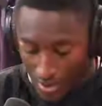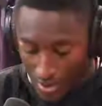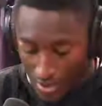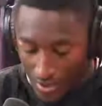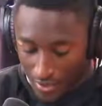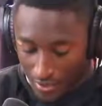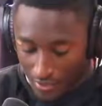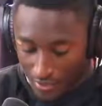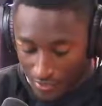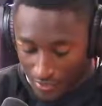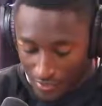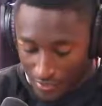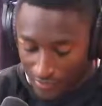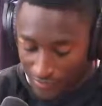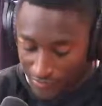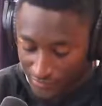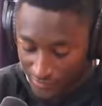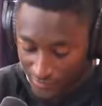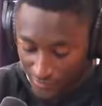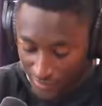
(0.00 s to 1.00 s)
I
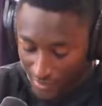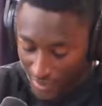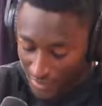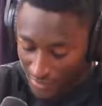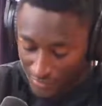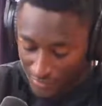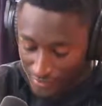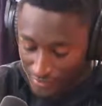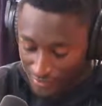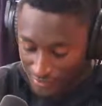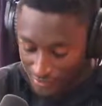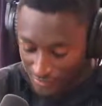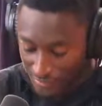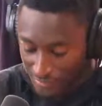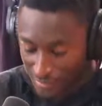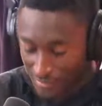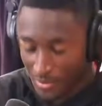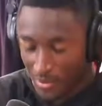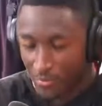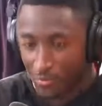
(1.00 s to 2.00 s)
don't know. There's
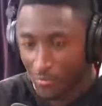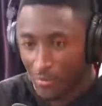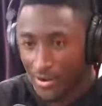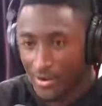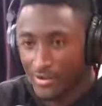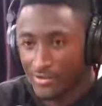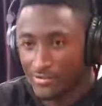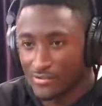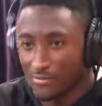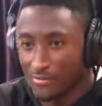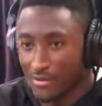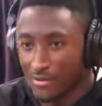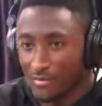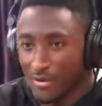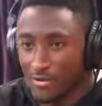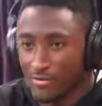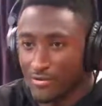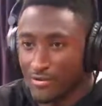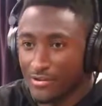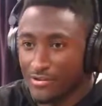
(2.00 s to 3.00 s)
something about wearing something on
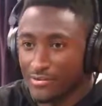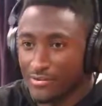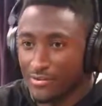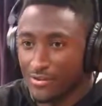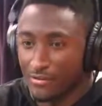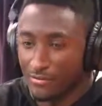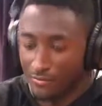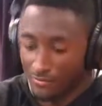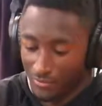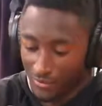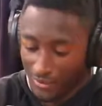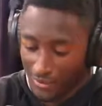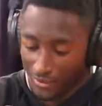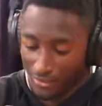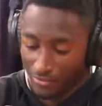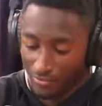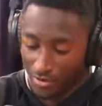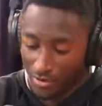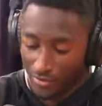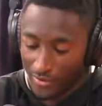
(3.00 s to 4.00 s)
my wrist of like
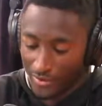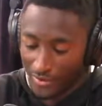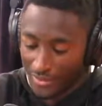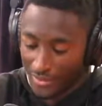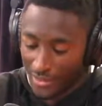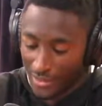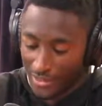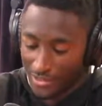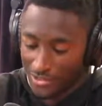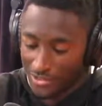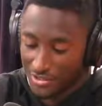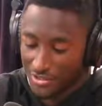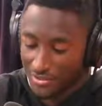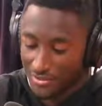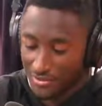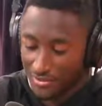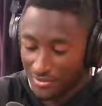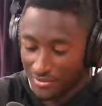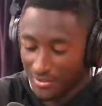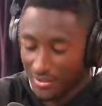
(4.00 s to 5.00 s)
throwing and
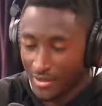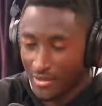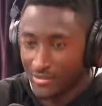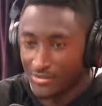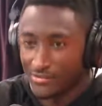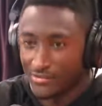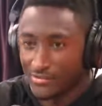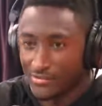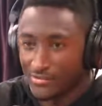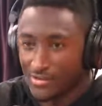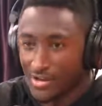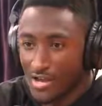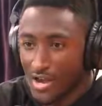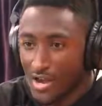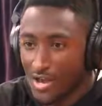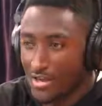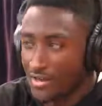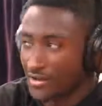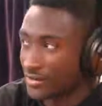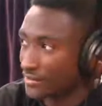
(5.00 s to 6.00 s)
catching that is just not.